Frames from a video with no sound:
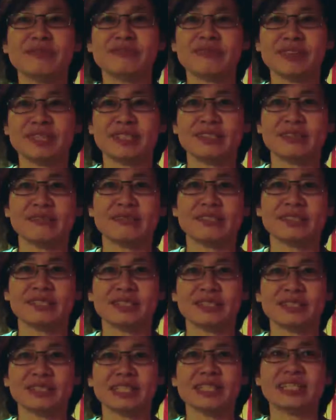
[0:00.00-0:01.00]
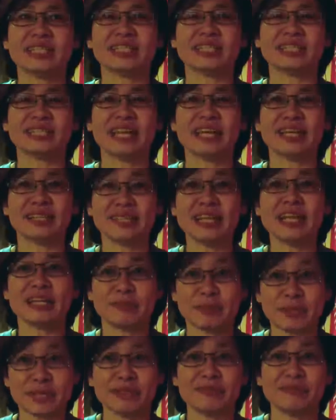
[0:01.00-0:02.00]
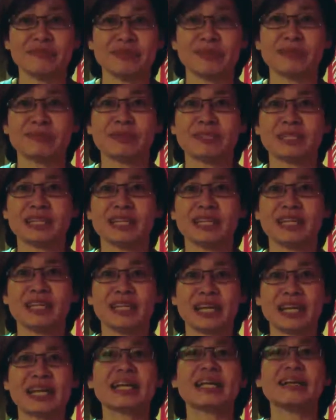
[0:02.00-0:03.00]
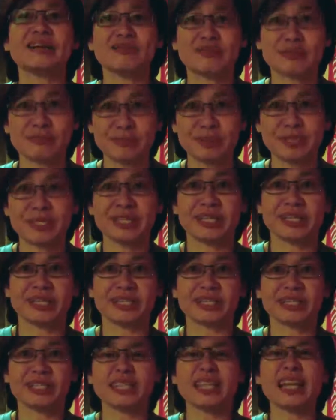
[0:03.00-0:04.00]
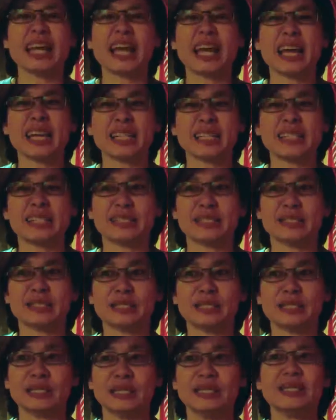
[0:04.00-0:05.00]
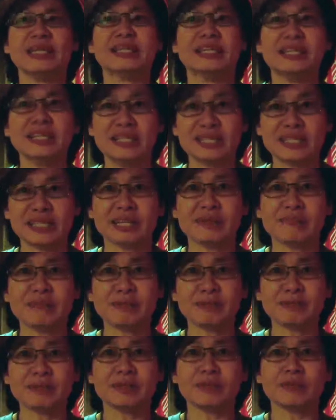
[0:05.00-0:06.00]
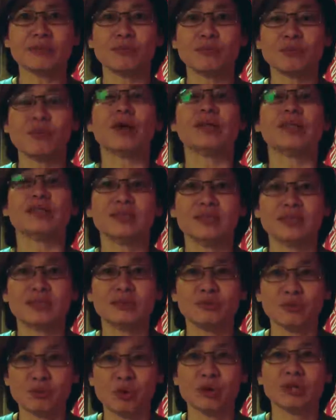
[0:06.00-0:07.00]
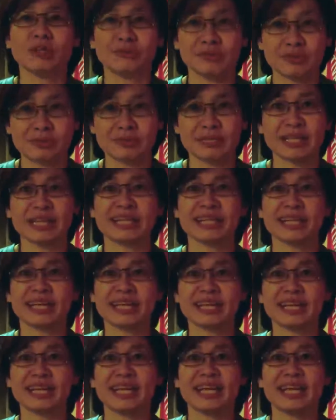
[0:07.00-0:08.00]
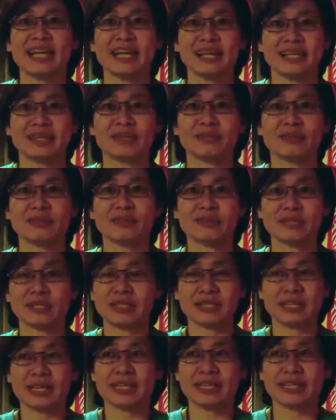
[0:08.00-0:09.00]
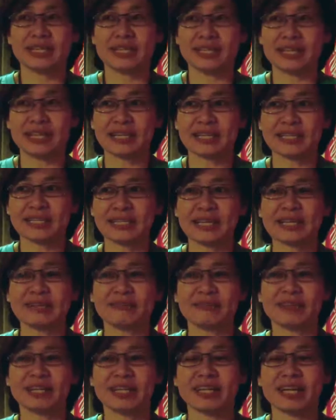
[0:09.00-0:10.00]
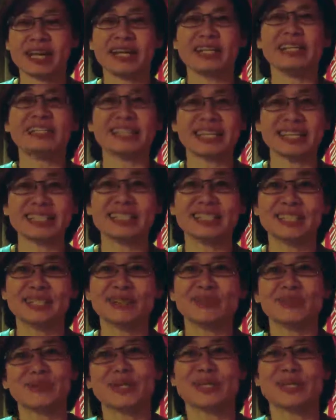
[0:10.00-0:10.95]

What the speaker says: Film Festival is, and especially the films, are kind of appreciated. It has a niche, and people want to watch films like that, and then that kind of like energizes you.